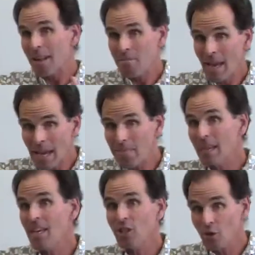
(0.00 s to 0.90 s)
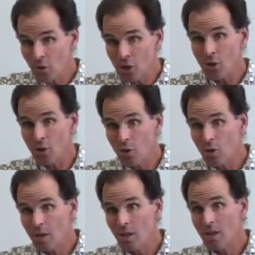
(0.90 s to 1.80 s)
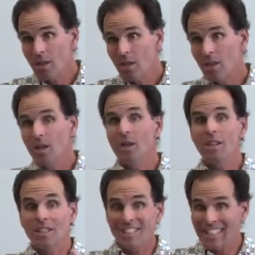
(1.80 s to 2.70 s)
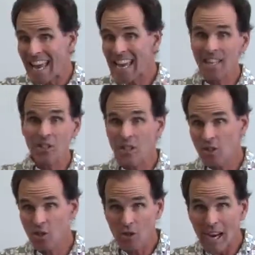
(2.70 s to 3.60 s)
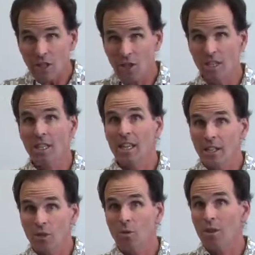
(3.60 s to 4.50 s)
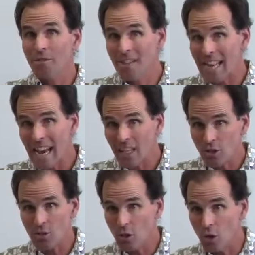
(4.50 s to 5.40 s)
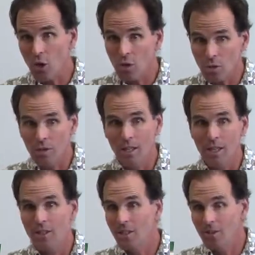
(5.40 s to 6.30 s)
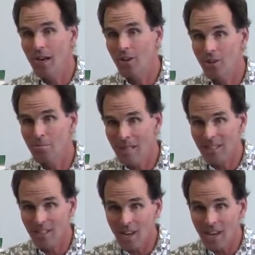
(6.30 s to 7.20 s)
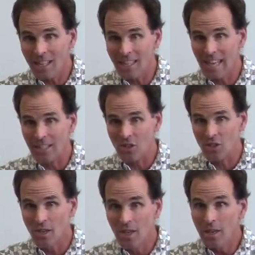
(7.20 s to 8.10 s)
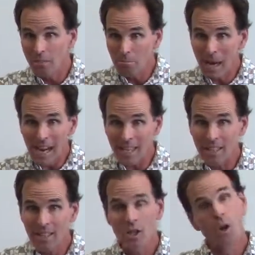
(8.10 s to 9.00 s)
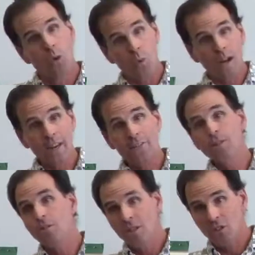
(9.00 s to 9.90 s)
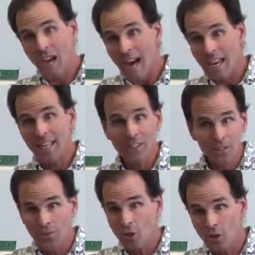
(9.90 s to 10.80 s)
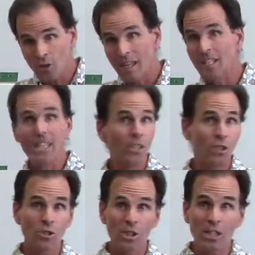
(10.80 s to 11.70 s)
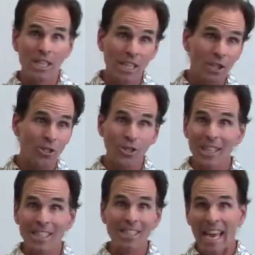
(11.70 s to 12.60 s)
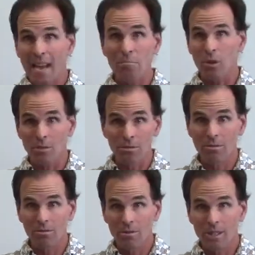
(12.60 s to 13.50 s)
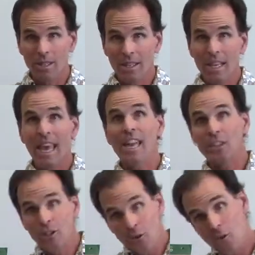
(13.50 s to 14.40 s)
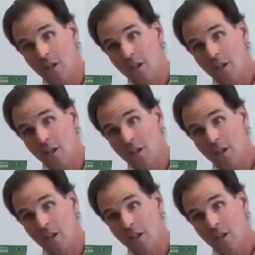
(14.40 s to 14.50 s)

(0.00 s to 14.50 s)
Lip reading: may be true sans instruction in sort of natural development context. But what if you decide as a 1st grade teacher to teach your kids amble? and do